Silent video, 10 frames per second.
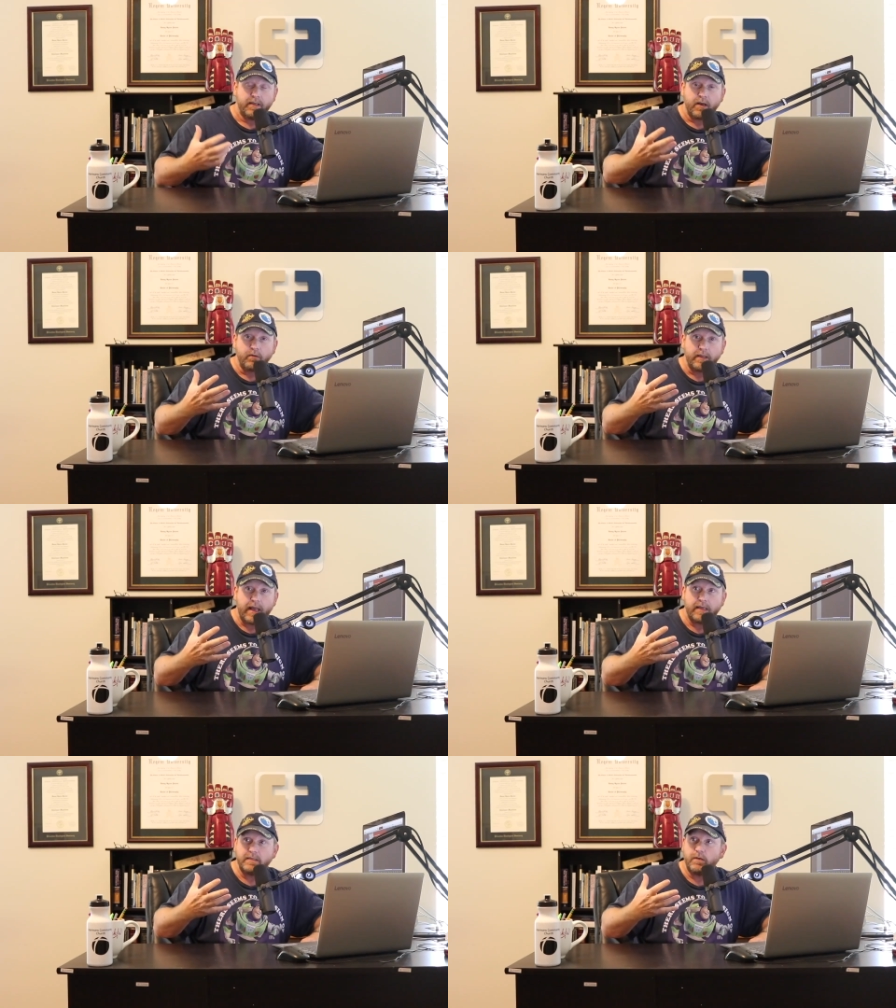Not
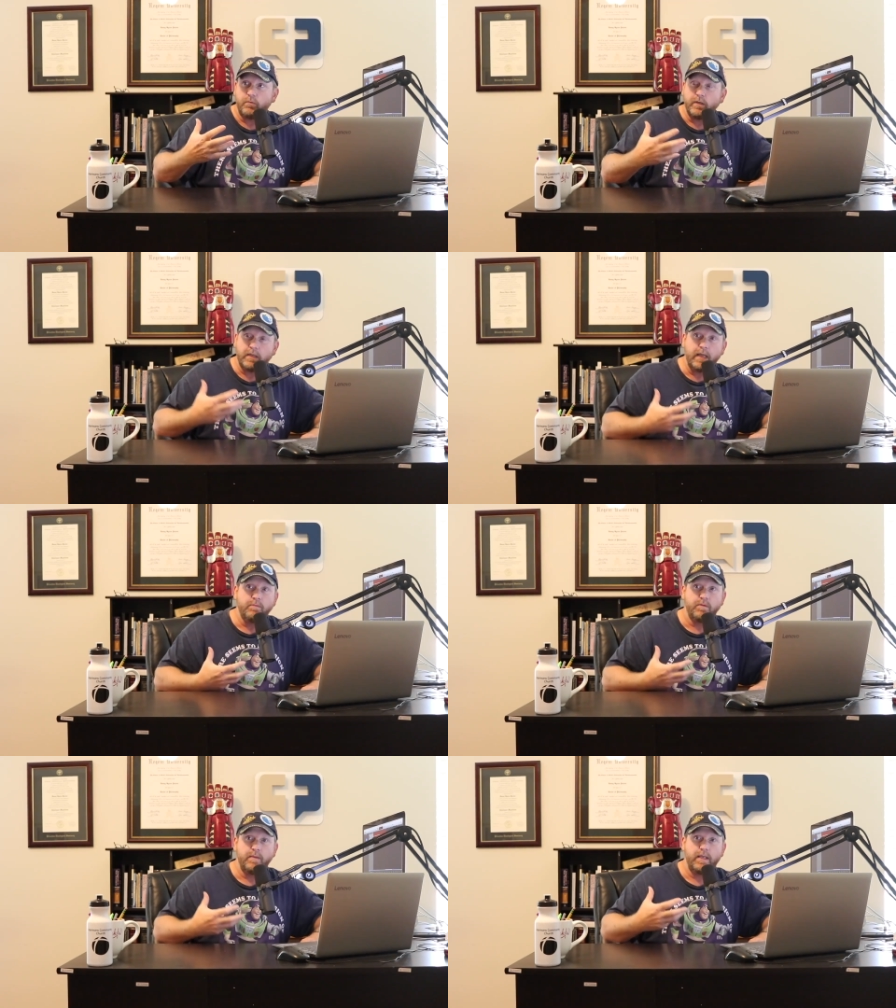only has it
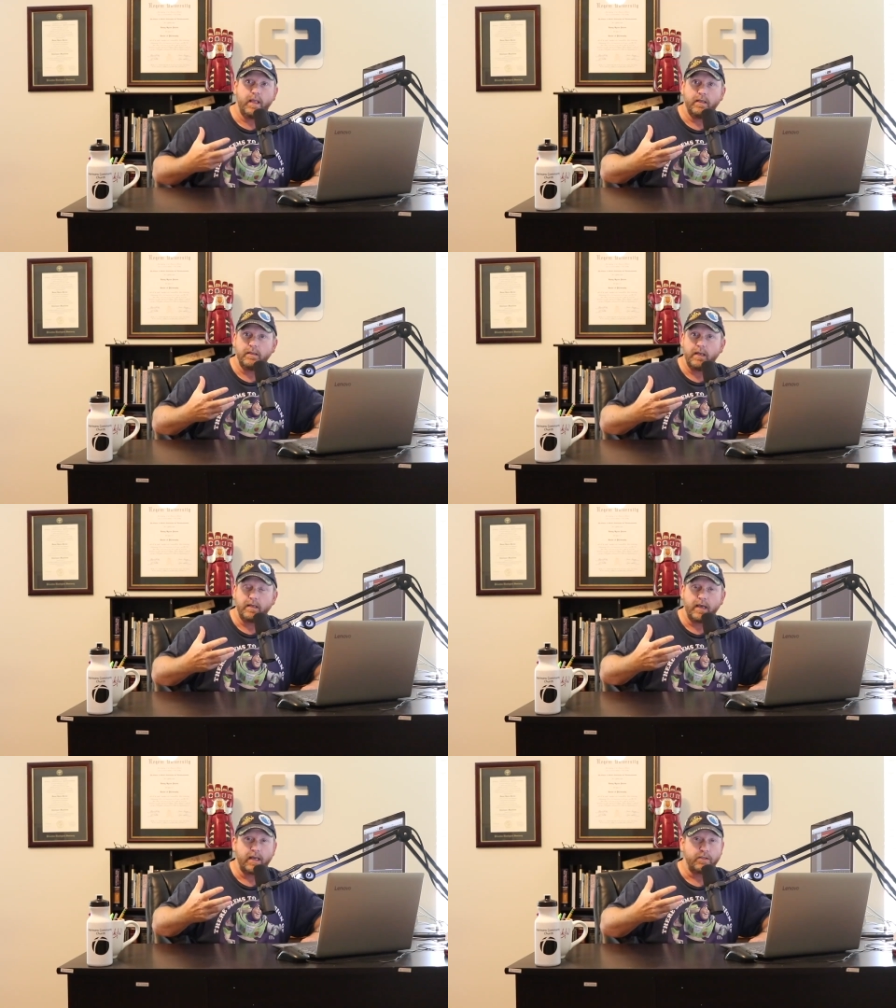redeemed me and,
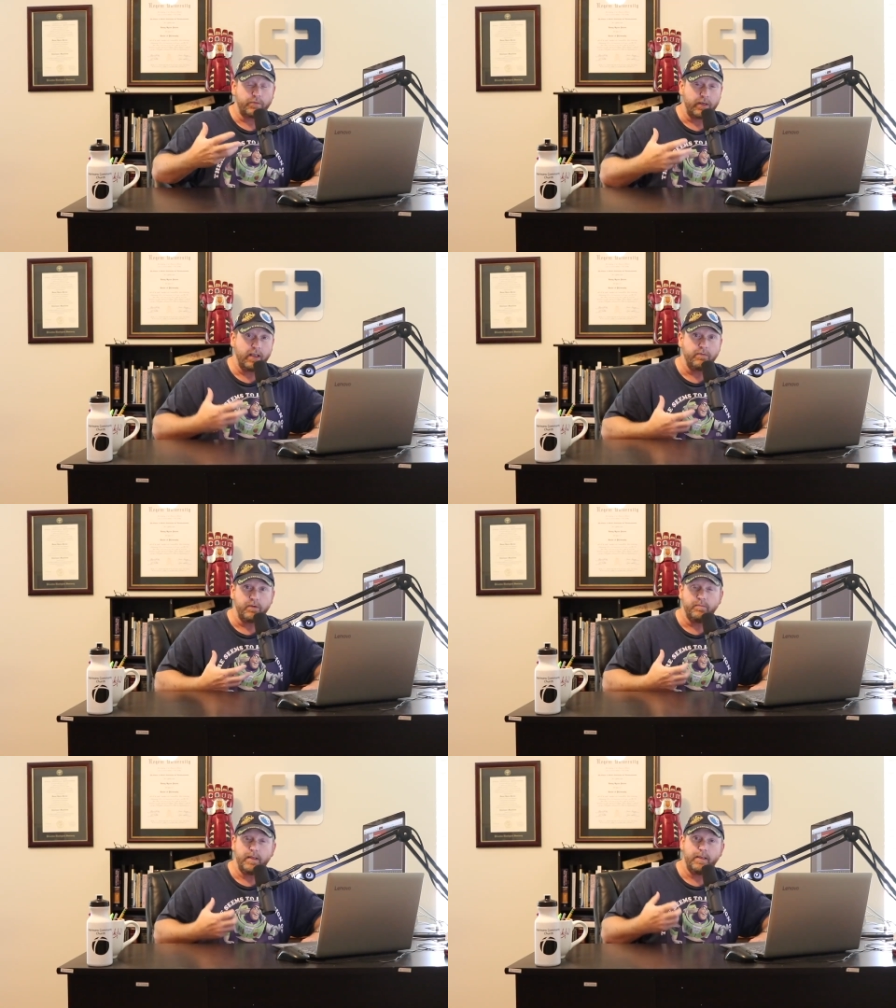and God has
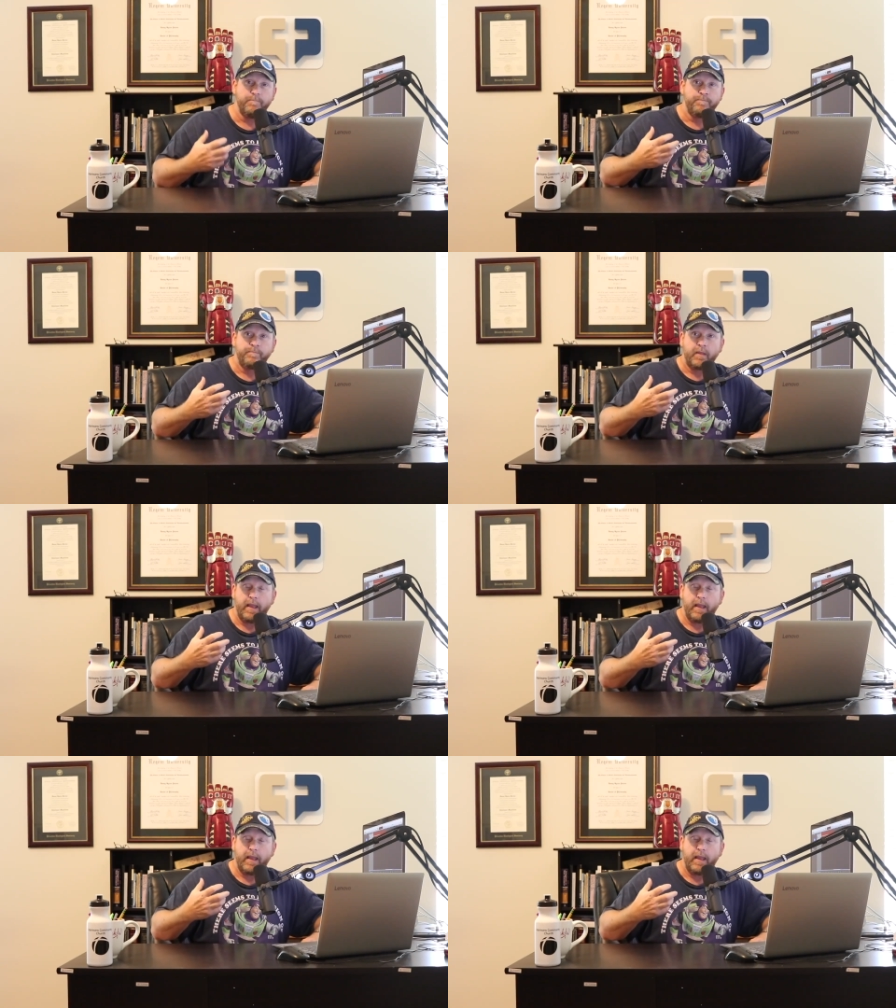forgiven me